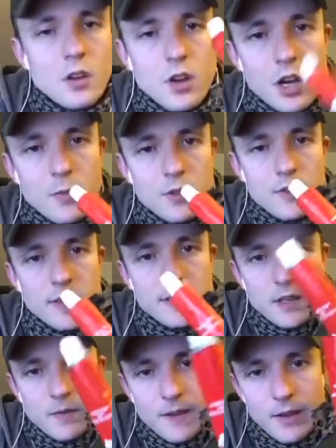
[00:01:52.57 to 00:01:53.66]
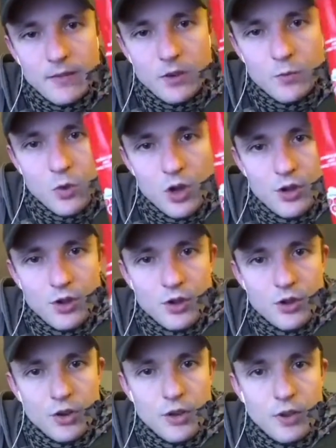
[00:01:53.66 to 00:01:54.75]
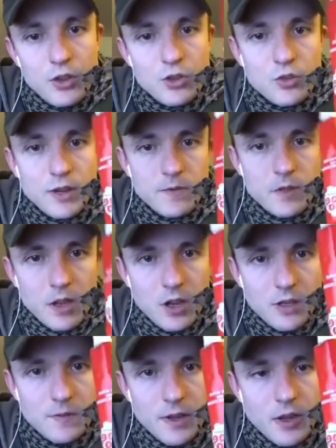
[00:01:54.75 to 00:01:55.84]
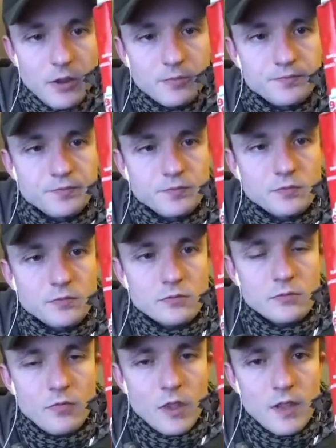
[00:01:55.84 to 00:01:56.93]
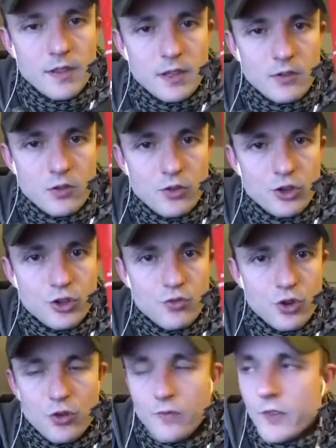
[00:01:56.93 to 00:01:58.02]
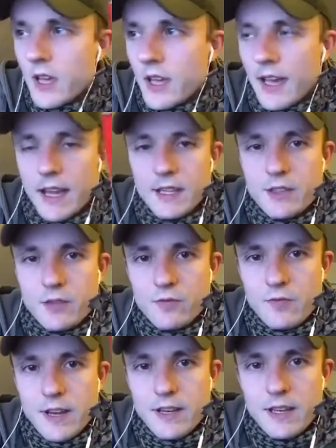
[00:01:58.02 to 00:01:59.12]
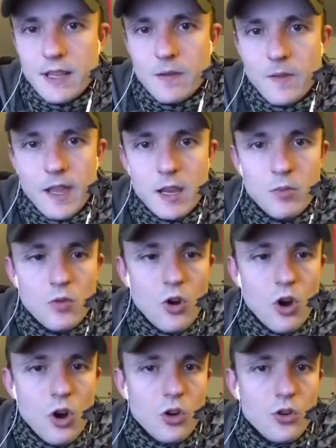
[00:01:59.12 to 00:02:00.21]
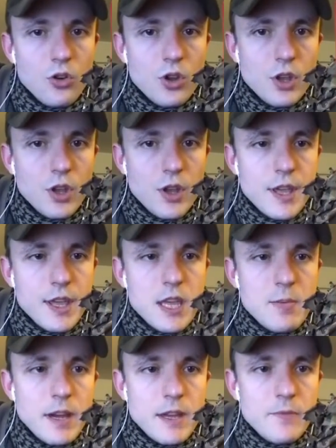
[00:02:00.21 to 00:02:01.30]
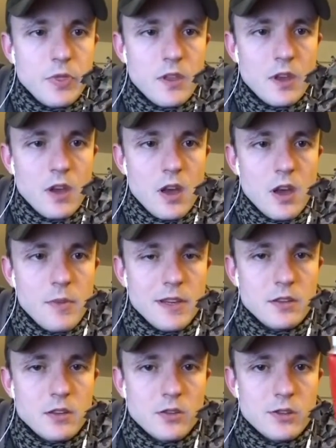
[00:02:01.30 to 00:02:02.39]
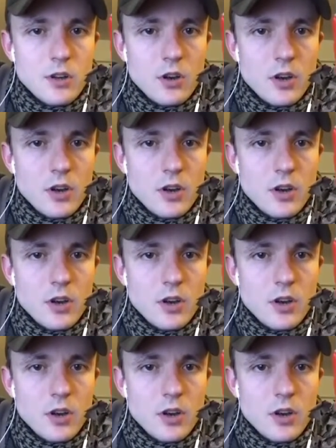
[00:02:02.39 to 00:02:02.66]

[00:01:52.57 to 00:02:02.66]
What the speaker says: I'm using this stuff. Now, if you didn't join us for the last video, this stuff's called shoe goo, and it's readily available on eBay. It doesn't cost a lot.